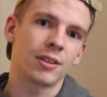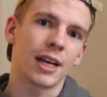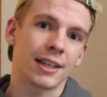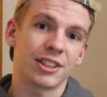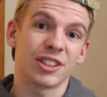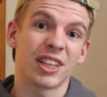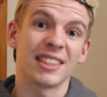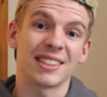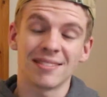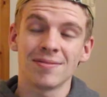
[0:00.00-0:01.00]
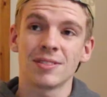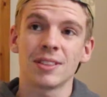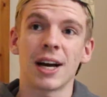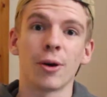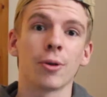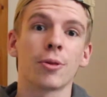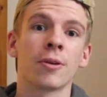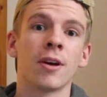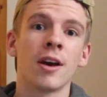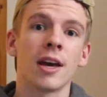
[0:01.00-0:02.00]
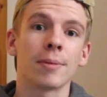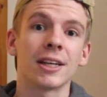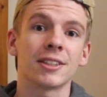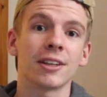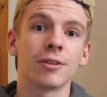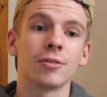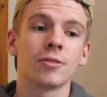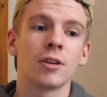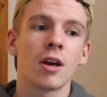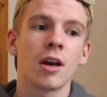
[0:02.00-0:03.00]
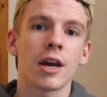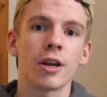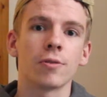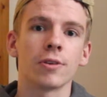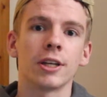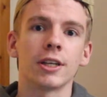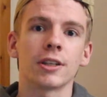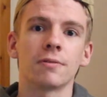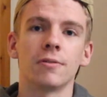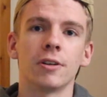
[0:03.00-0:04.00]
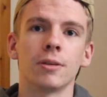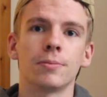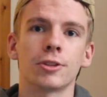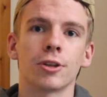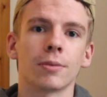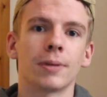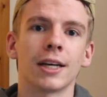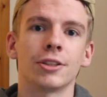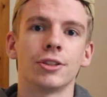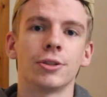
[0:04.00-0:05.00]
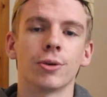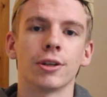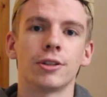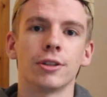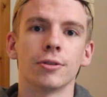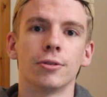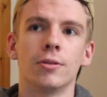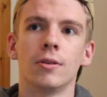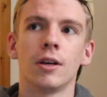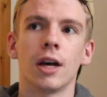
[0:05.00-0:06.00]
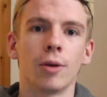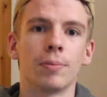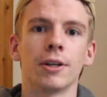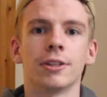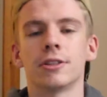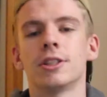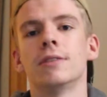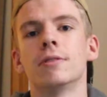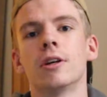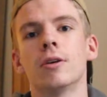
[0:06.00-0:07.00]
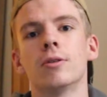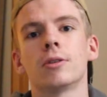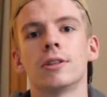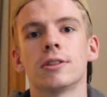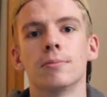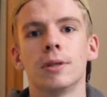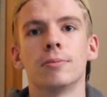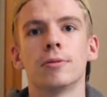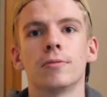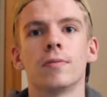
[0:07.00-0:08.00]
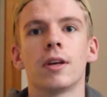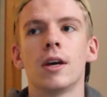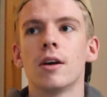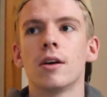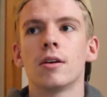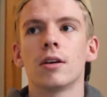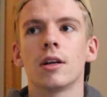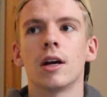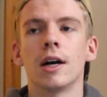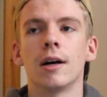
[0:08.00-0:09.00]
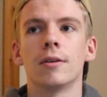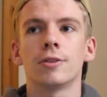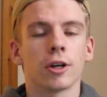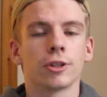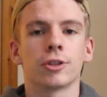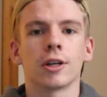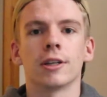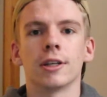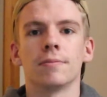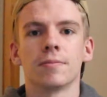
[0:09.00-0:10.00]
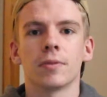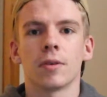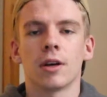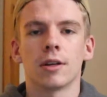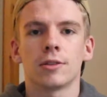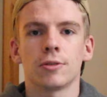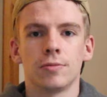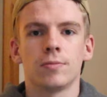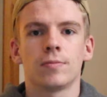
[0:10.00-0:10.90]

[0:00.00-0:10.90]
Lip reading: exercise and health in myself, and over the years I've developed a strong passion to want to help others achieve a goal, because some people are struggling to